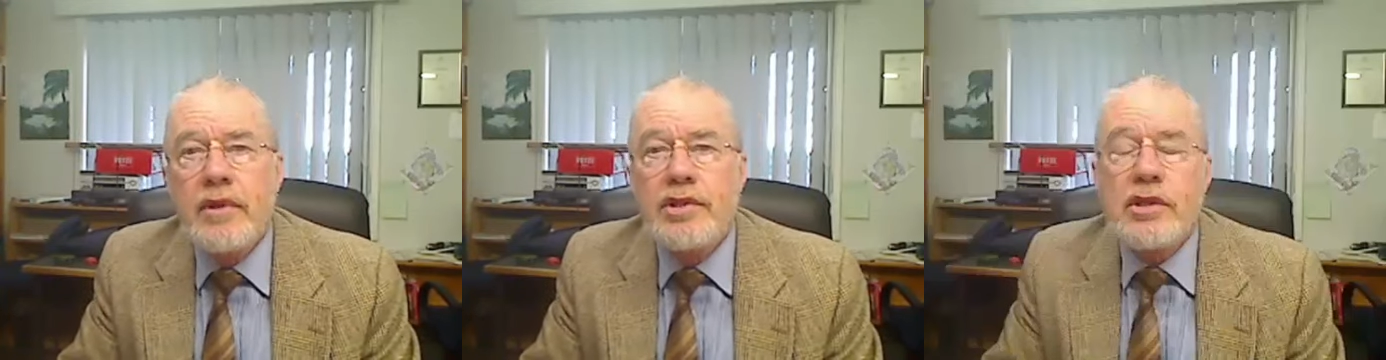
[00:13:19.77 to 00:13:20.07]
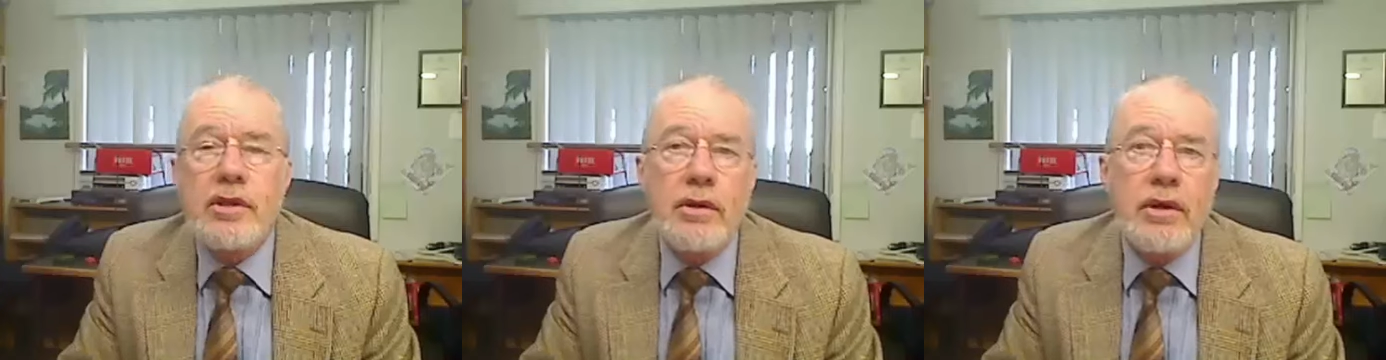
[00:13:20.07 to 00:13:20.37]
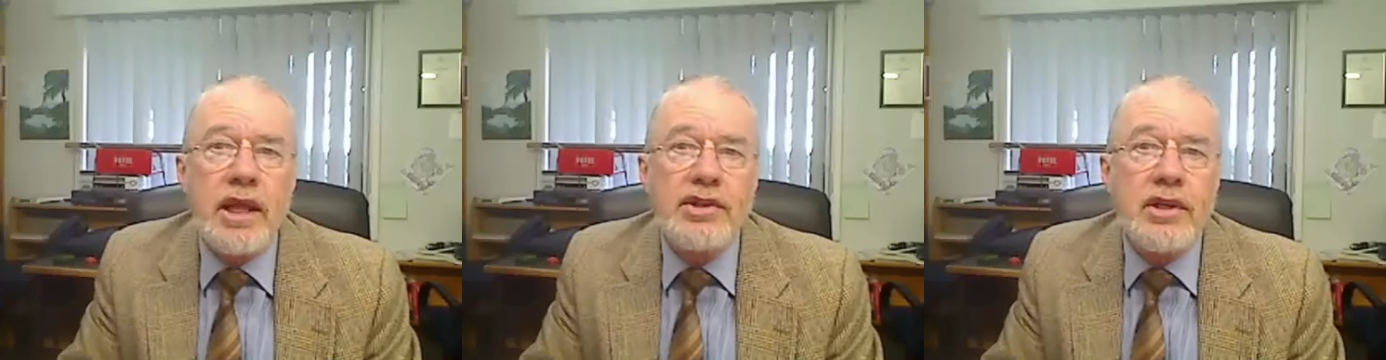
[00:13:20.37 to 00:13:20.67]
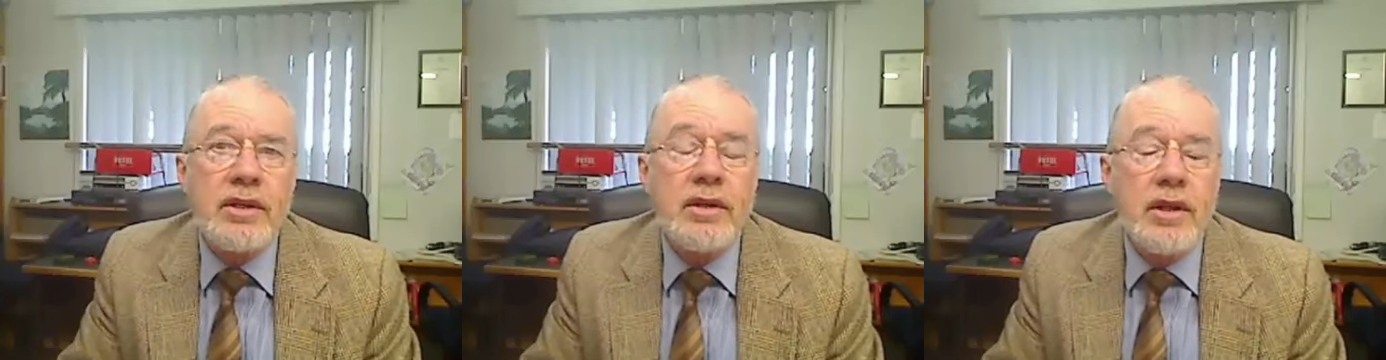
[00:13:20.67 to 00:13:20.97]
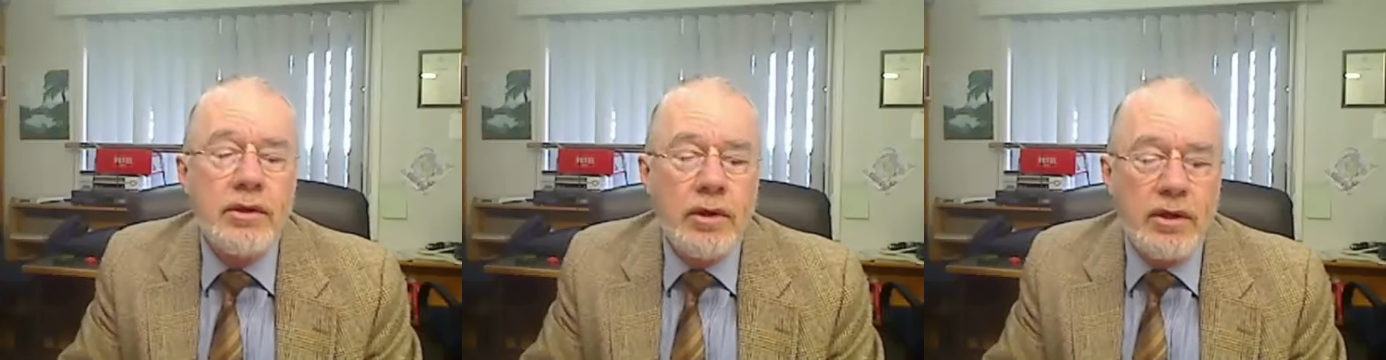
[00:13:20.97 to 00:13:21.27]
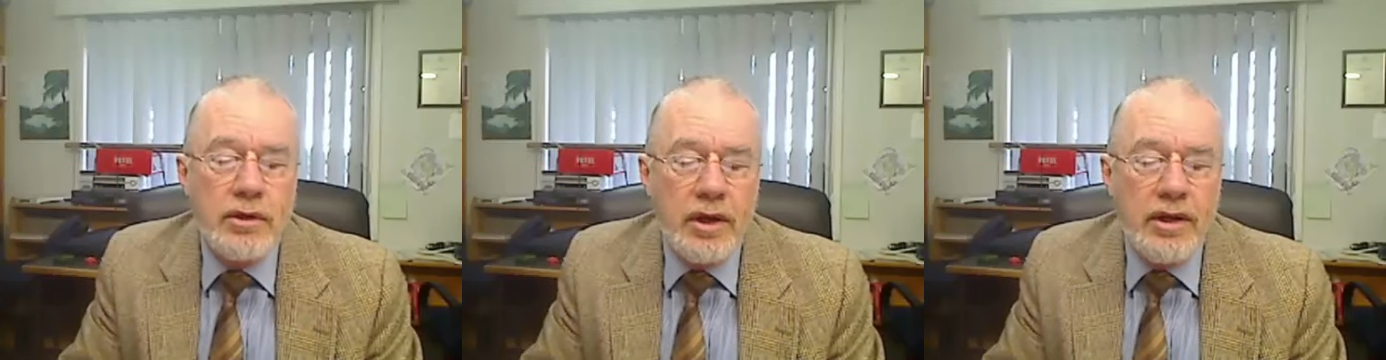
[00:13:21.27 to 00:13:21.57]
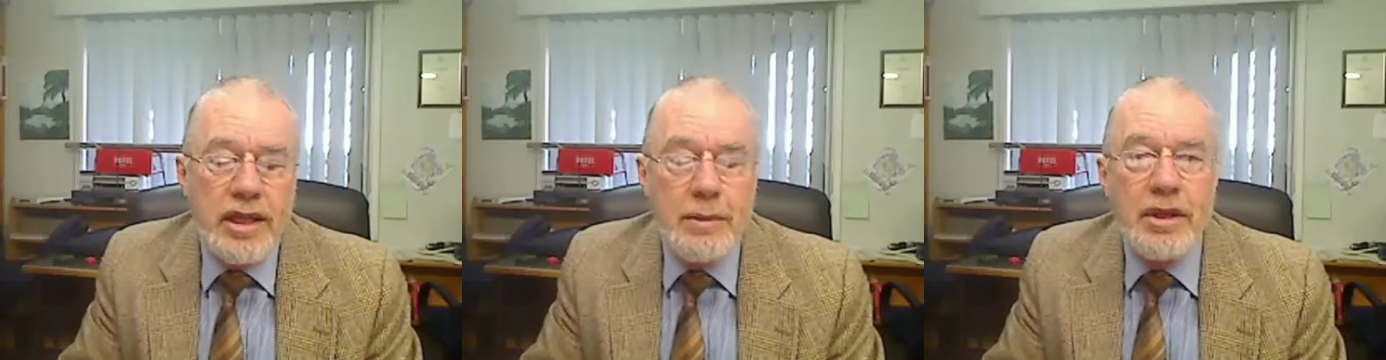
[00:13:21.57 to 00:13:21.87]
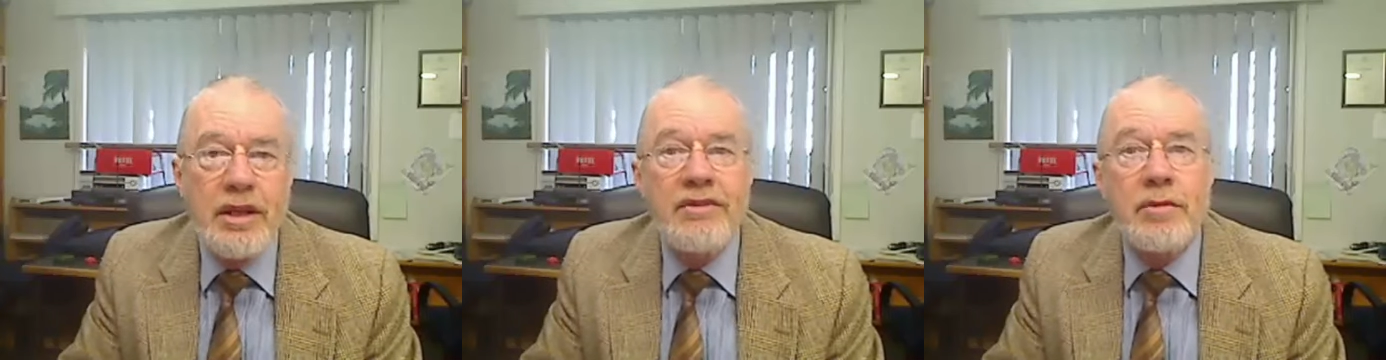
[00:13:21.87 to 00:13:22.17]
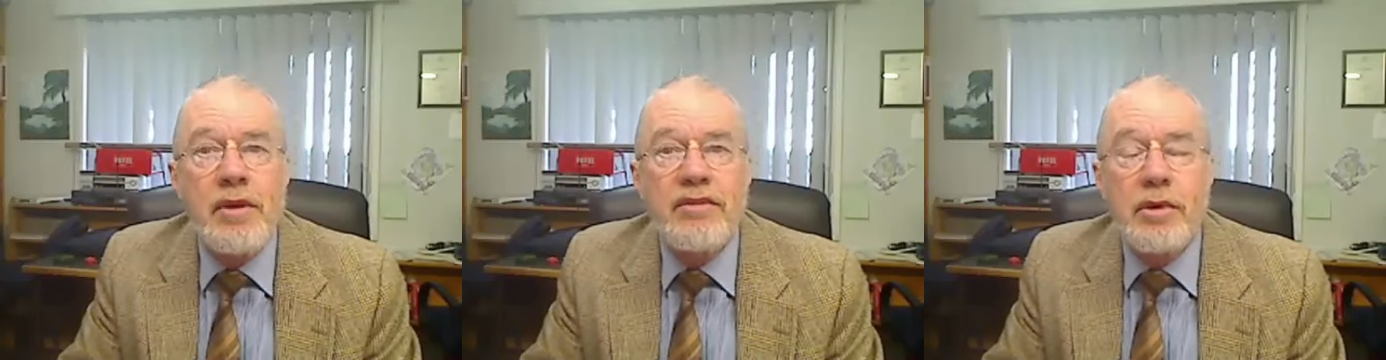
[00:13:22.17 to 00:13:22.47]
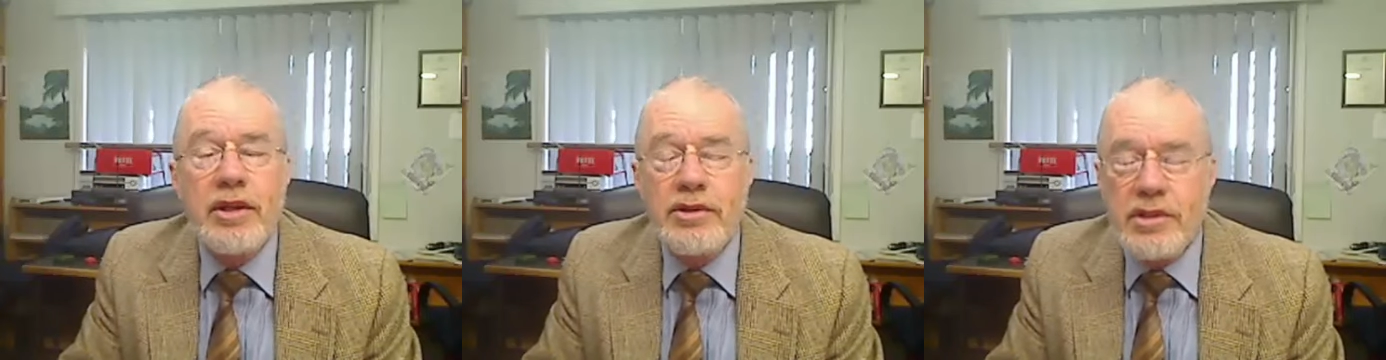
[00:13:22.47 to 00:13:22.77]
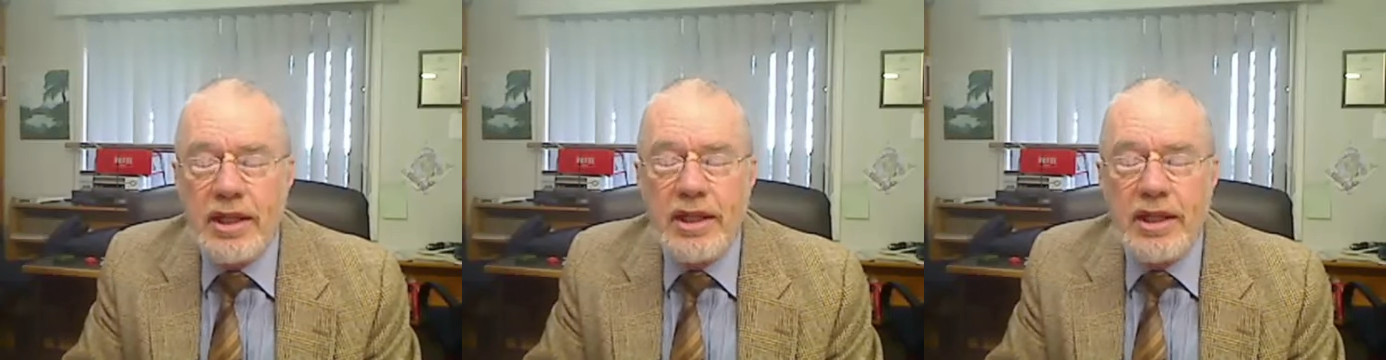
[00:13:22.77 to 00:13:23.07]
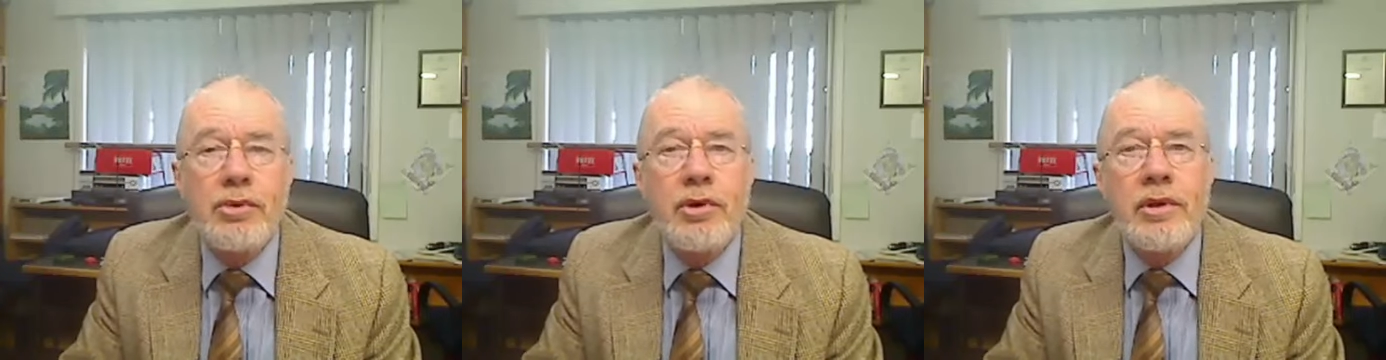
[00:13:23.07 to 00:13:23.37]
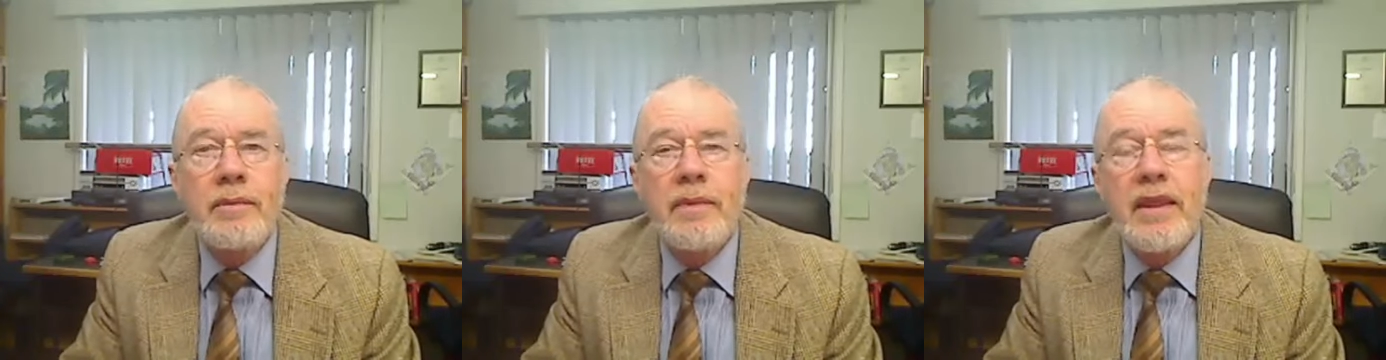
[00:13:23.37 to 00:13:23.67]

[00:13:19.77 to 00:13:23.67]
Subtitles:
Security as in not kind of keep it hidden from everybody else, so that's important,